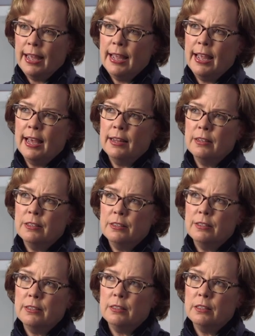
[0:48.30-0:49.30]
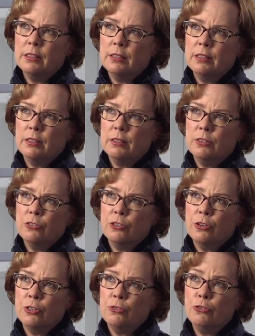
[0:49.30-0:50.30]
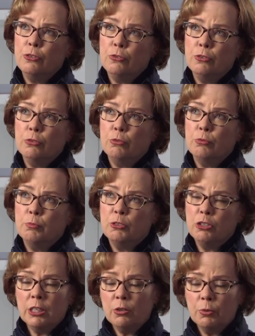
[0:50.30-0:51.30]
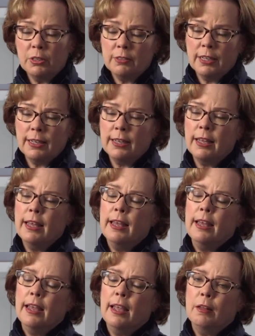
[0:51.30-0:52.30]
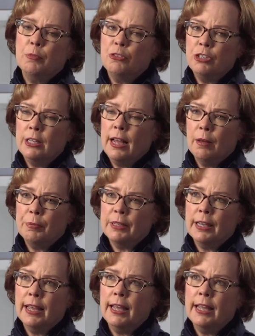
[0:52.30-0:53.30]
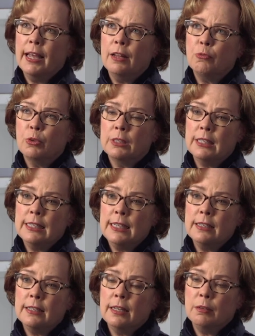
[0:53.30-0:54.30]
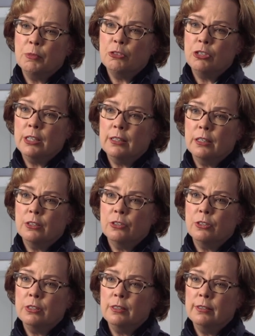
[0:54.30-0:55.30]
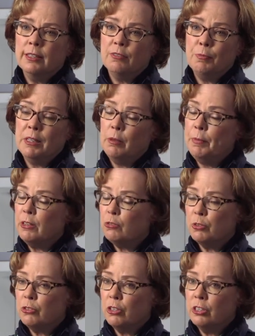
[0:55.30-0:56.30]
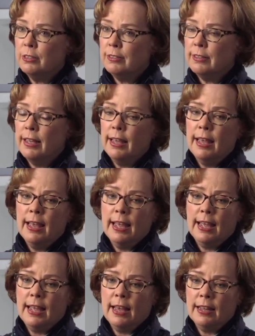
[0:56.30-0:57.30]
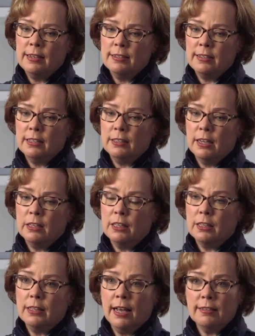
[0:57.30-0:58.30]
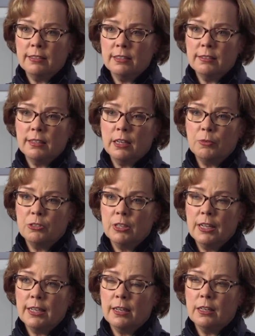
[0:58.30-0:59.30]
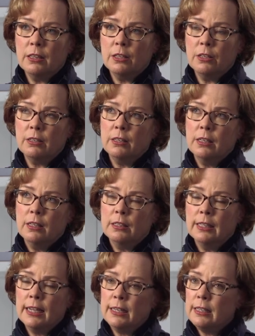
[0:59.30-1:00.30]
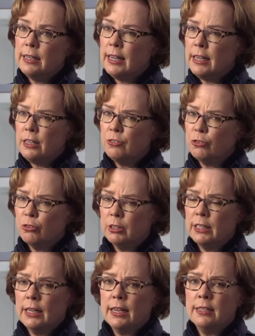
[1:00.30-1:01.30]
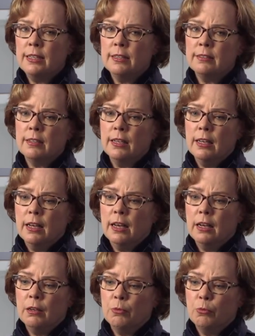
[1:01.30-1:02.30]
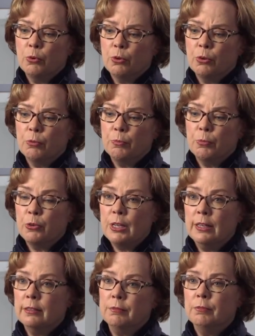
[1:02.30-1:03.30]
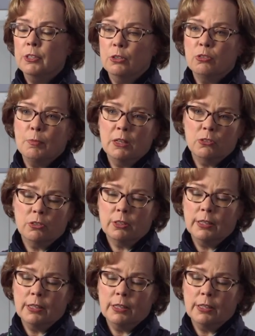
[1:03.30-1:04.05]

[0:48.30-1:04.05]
and started to do machine quilting and machine applique and really needed a machine that could give me the best results. And a lot of the classes that I was taking in the late 80s, early 90s were Bernina sponsored